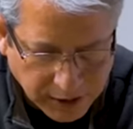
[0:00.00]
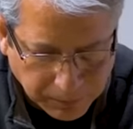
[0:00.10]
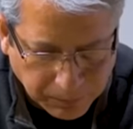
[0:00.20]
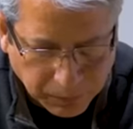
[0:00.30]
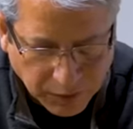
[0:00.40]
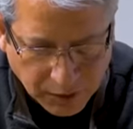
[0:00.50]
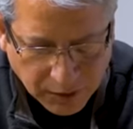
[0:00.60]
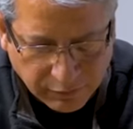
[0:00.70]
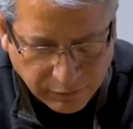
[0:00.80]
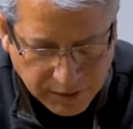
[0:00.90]
cup,
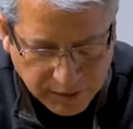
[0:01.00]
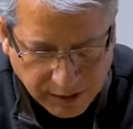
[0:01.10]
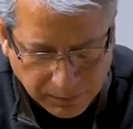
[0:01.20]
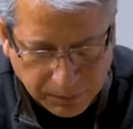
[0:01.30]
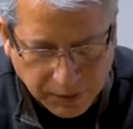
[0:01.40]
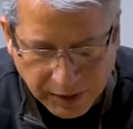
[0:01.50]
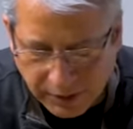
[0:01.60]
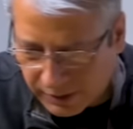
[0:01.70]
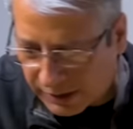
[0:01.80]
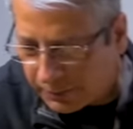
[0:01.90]
first cup,
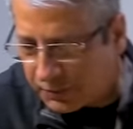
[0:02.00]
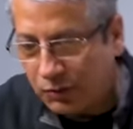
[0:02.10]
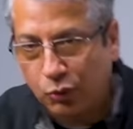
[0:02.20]
comes